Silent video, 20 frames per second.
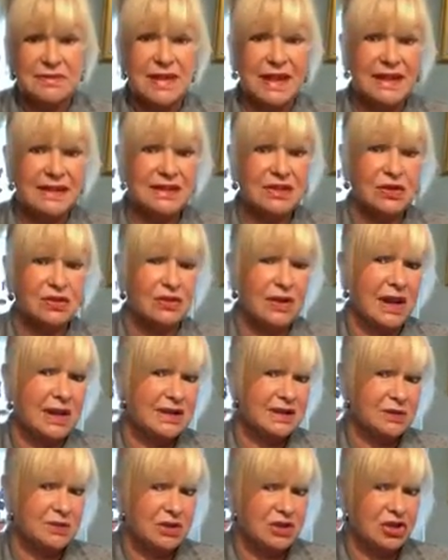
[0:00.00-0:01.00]
make them taste so
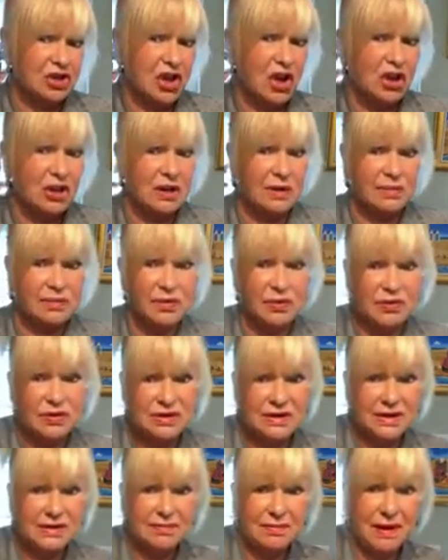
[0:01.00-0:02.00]
nice with the chocolate
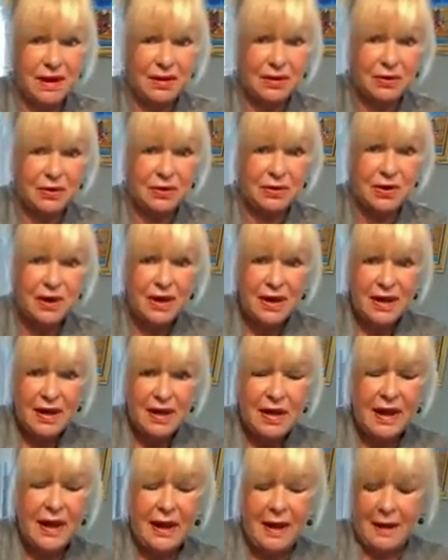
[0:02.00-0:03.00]
protein powder.
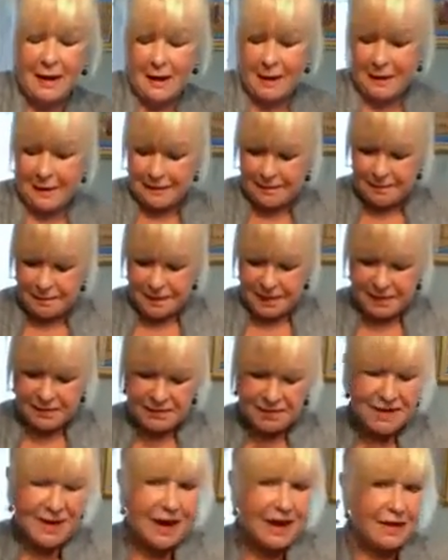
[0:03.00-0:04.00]

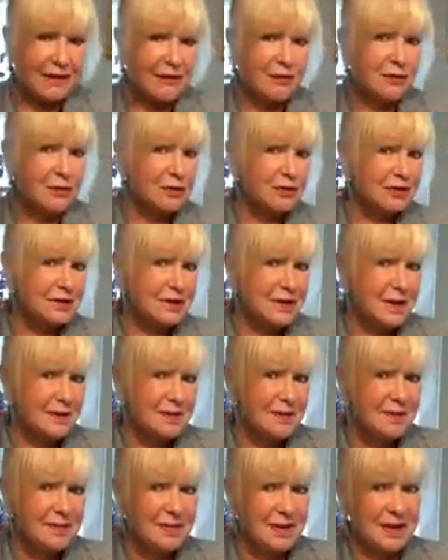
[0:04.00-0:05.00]
It kind of fools
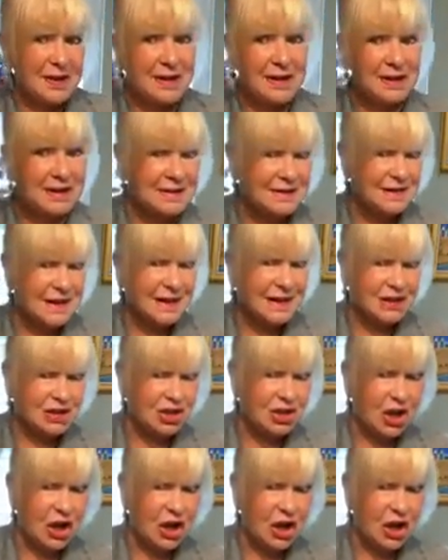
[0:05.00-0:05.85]
them thinking it's